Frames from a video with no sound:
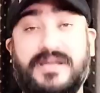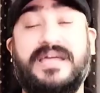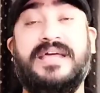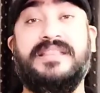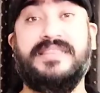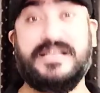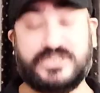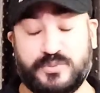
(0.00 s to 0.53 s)

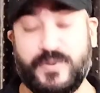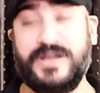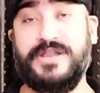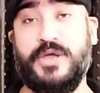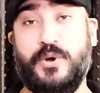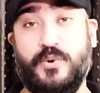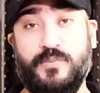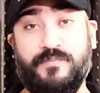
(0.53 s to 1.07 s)
In this
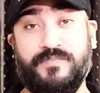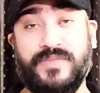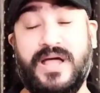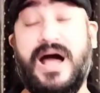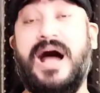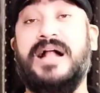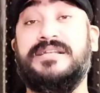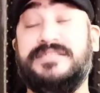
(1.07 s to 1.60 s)
video,
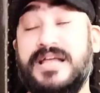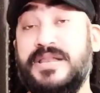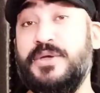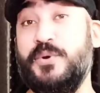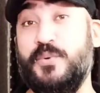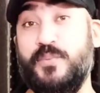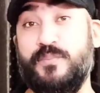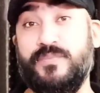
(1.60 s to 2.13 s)
I'll tell
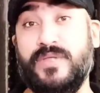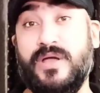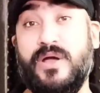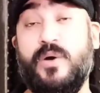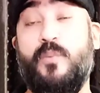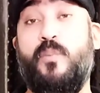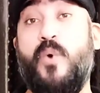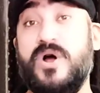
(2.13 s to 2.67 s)
you
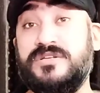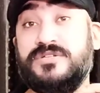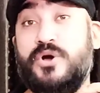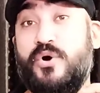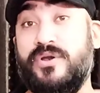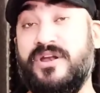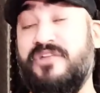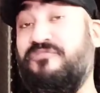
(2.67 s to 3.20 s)

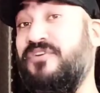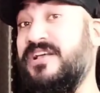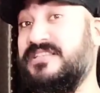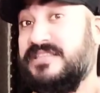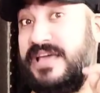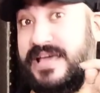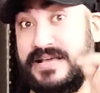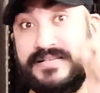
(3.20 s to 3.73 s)
what
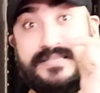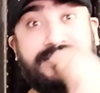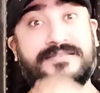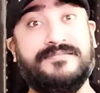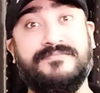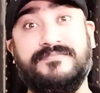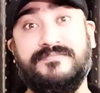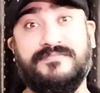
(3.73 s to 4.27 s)
Honorifics
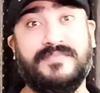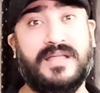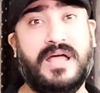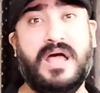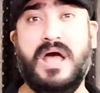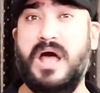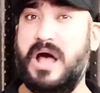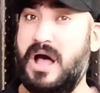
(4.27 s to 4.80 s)
is,
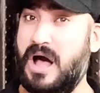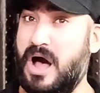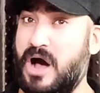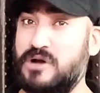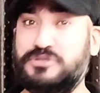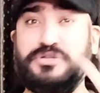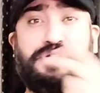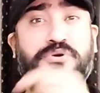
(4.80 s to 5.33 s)

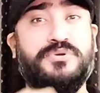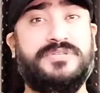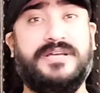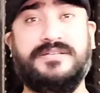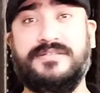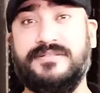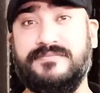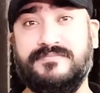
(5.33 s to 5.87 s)
how to use
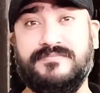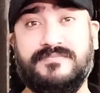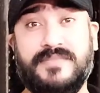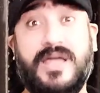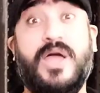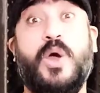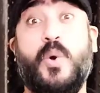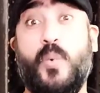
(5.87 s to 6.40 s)
it,
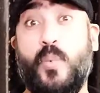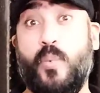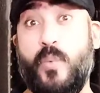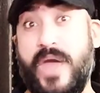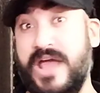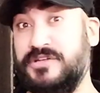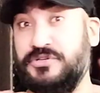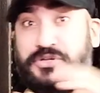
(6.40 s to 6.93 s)

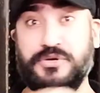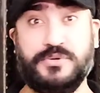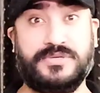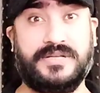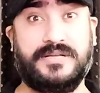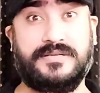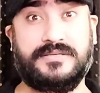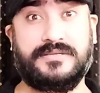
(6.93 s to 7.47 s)
where to
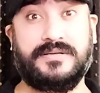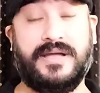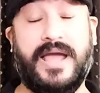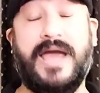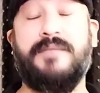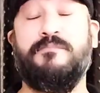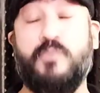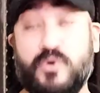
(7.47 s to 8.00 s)
use it,
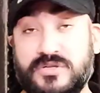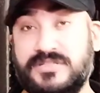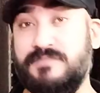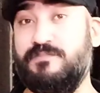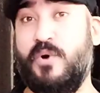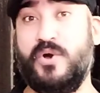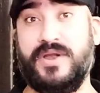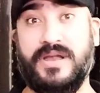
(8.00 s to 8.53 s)
and most
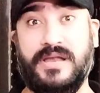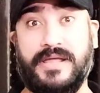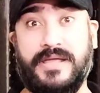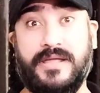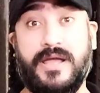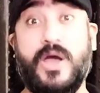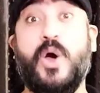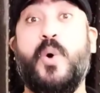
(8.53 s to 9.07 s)

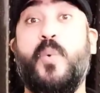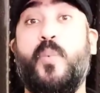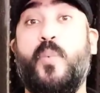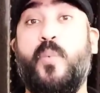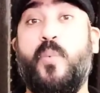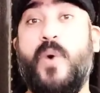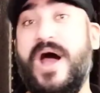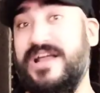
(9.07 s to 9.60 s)
importantly,
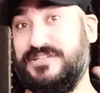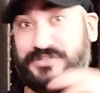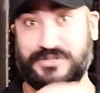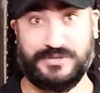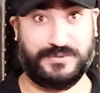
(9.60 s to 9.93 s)
why to